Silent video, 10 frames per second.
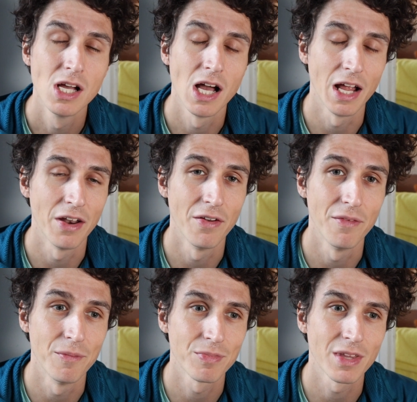
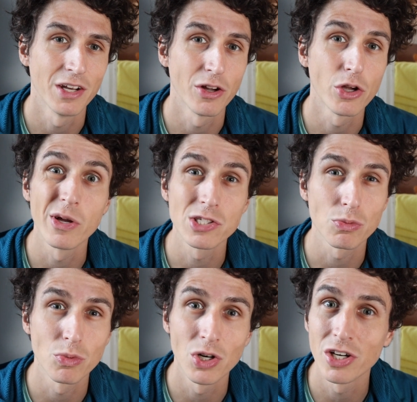And, you know, going to
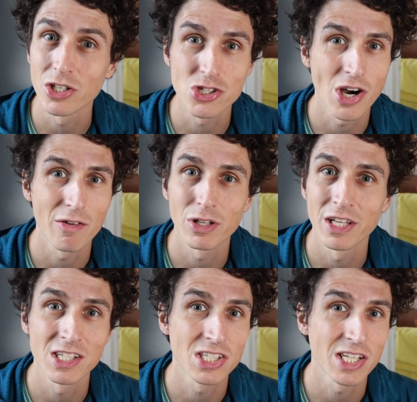work,
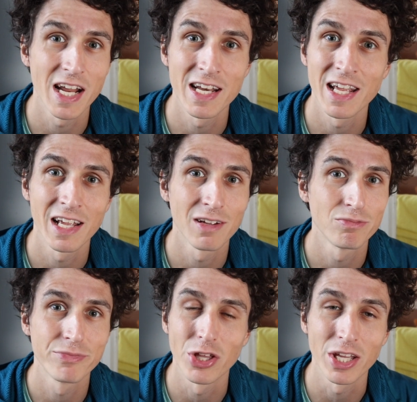traveling, standing,
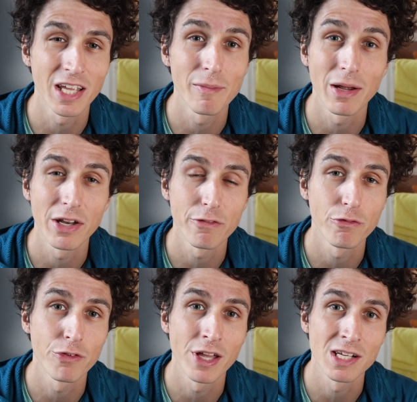thinking about
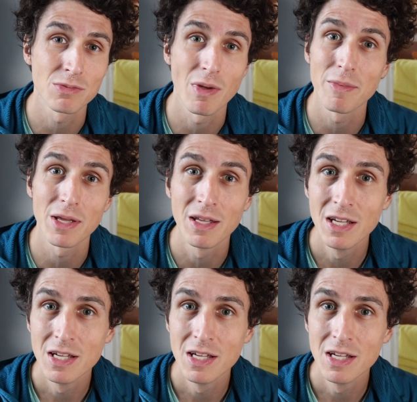different things, maybe